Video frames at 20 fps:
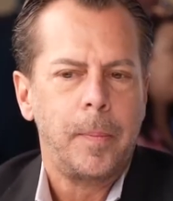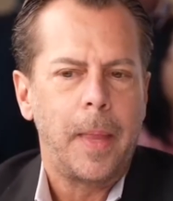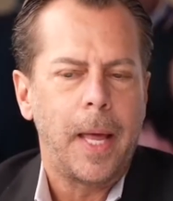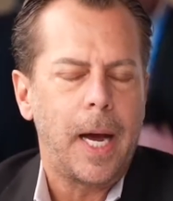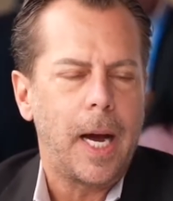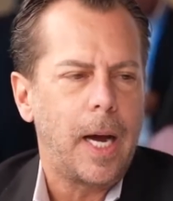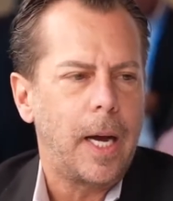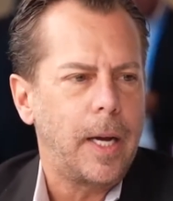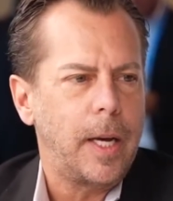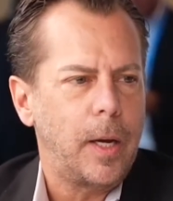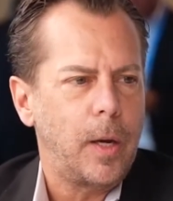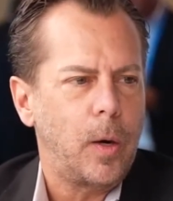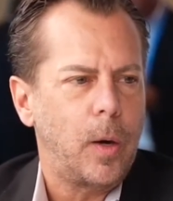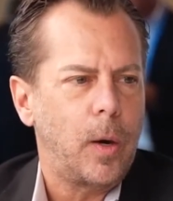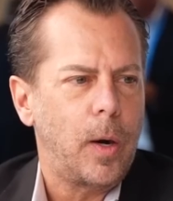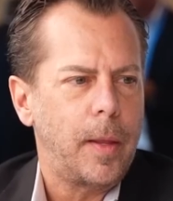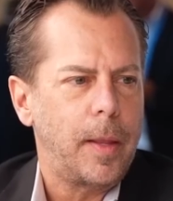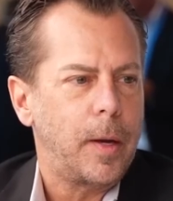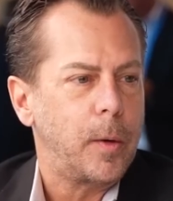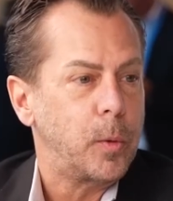
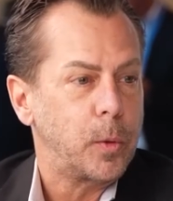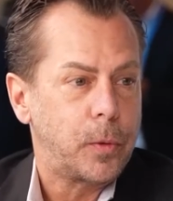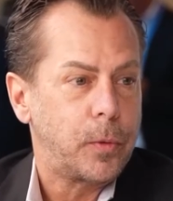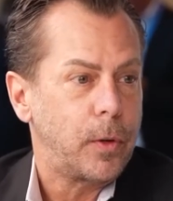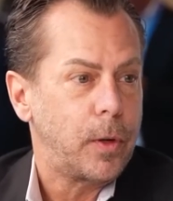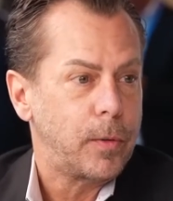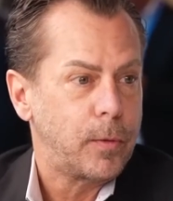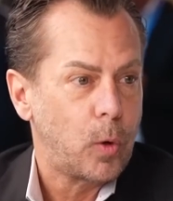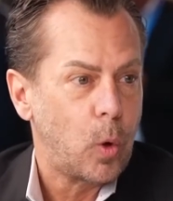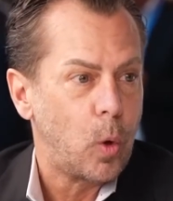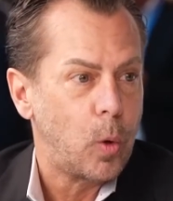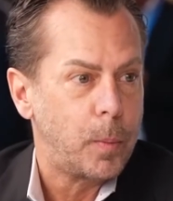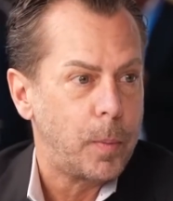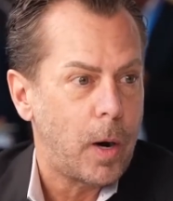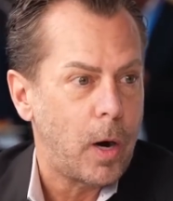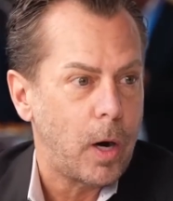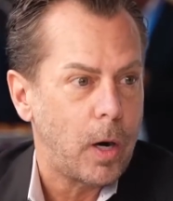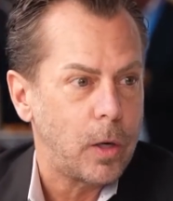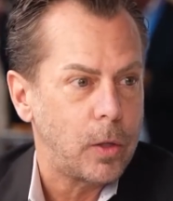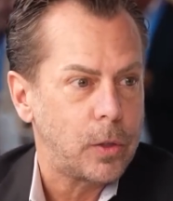that was full of gold
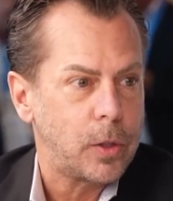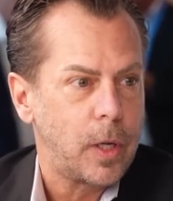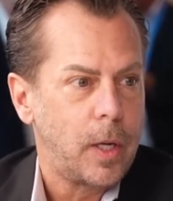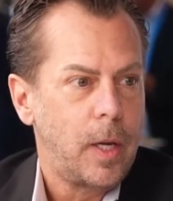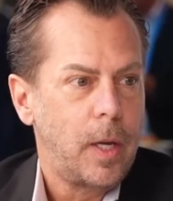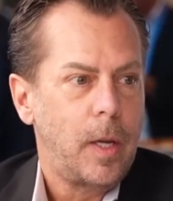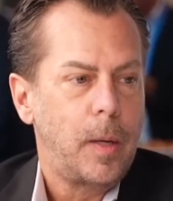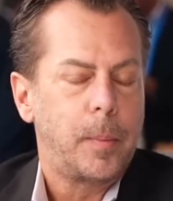bars.